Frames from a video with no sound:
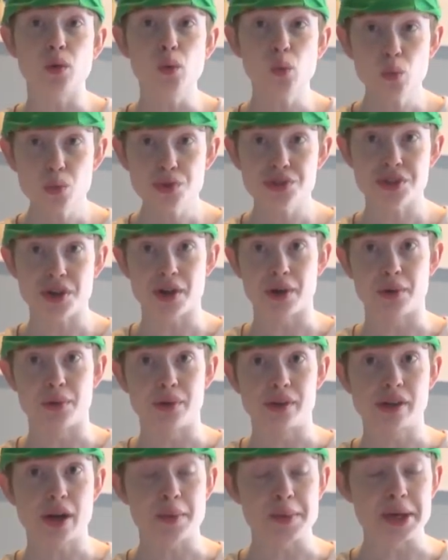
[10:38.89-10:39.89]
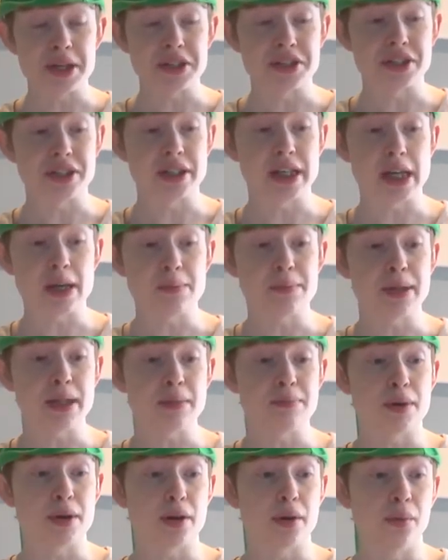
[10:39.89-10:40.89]
also coming to the
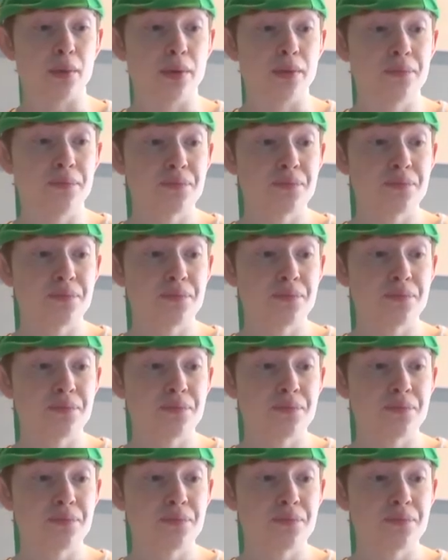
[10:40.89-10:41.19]
Amiibo